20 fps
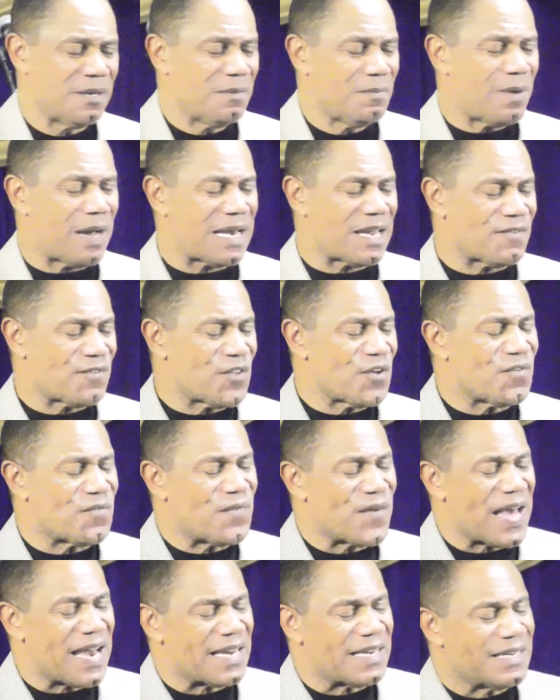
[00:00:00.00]
But if you
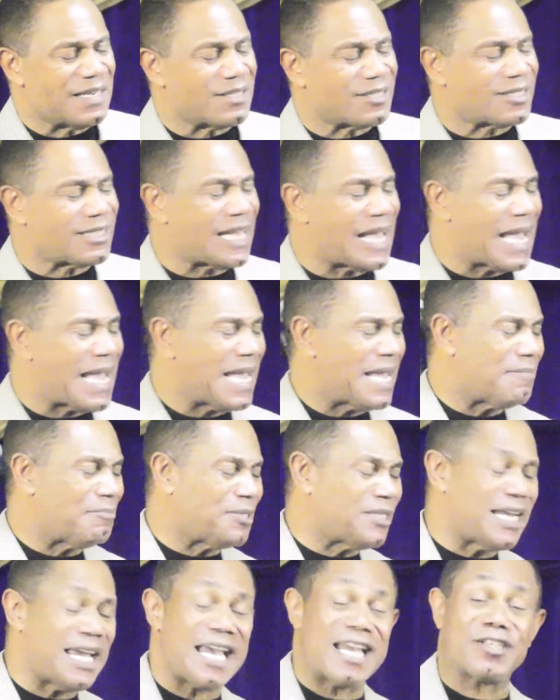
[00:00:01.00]
fail in the same
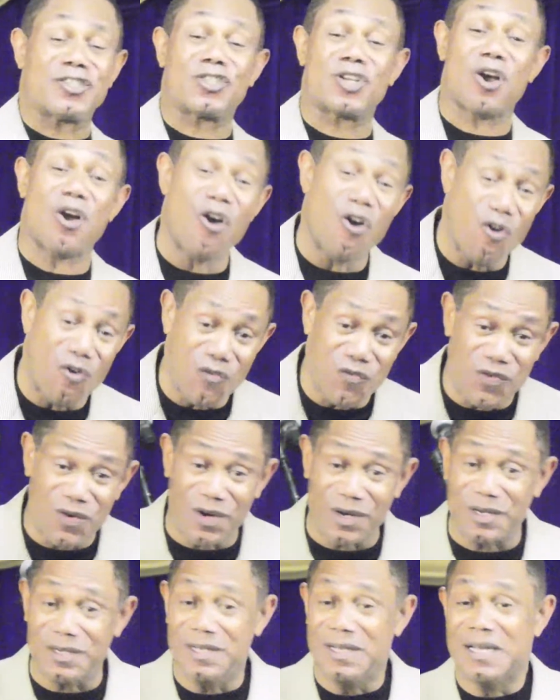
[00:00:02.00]
test
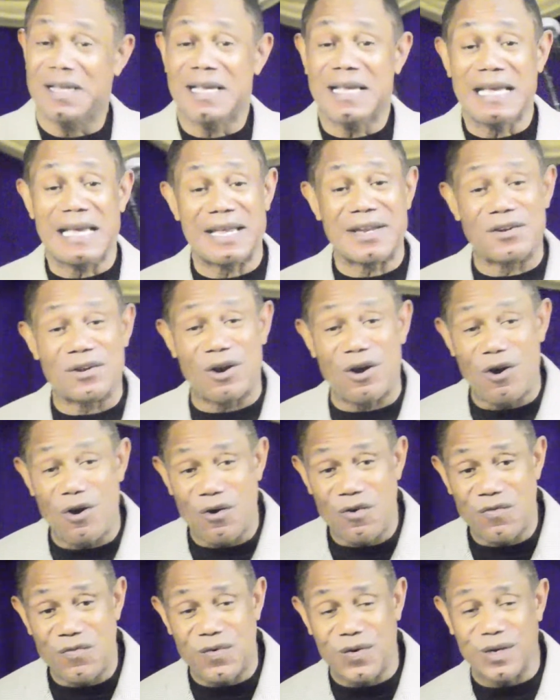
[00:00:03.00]
over and
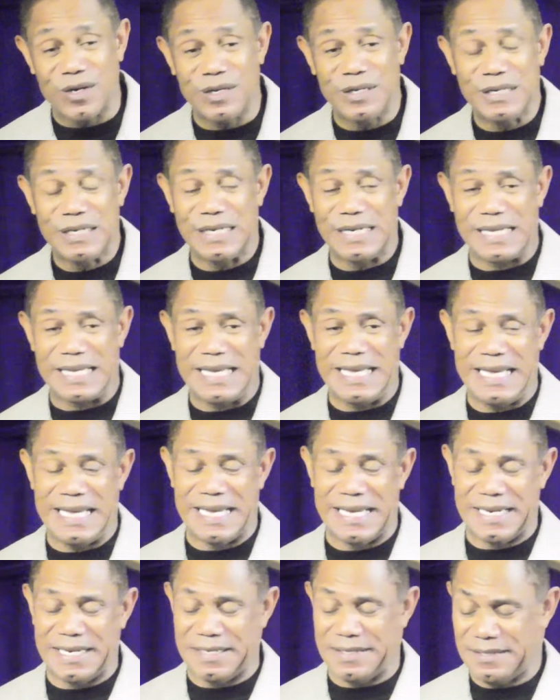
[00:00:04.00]
over
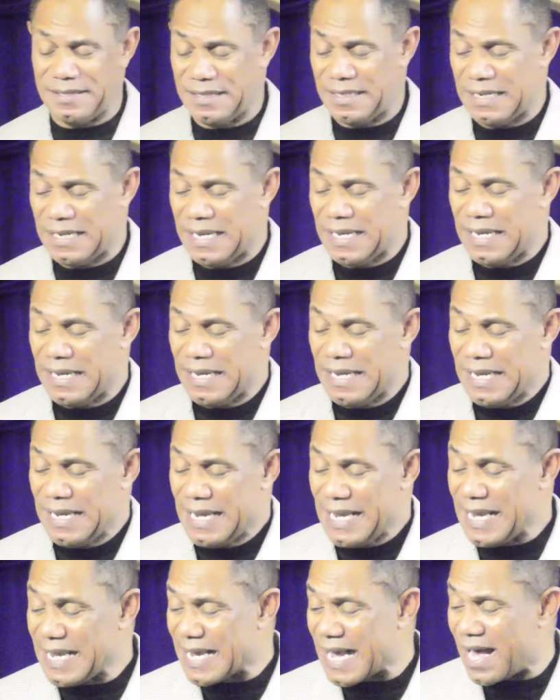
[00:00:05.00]
again,
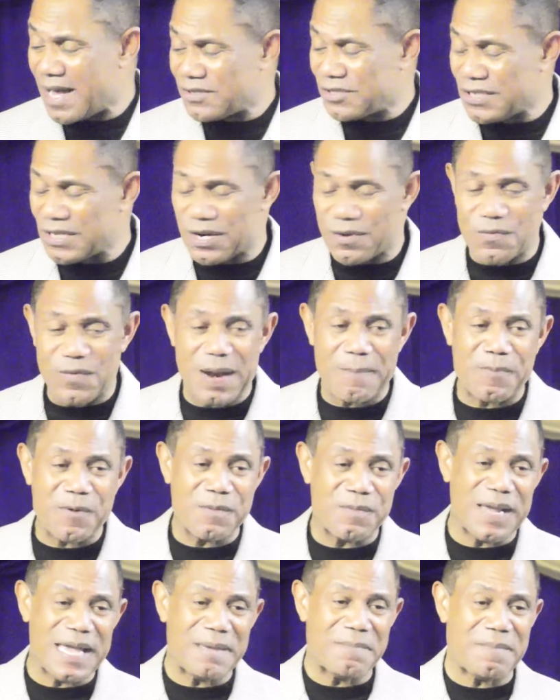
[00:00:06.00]
he calls it a
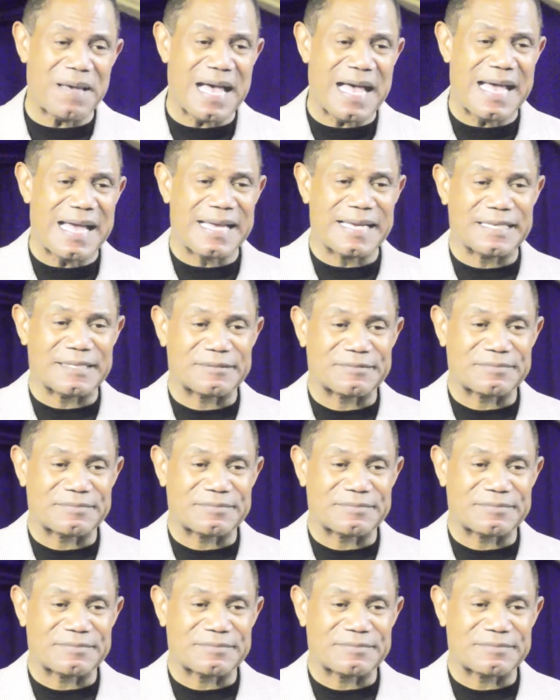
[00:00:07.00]
reprobate mind.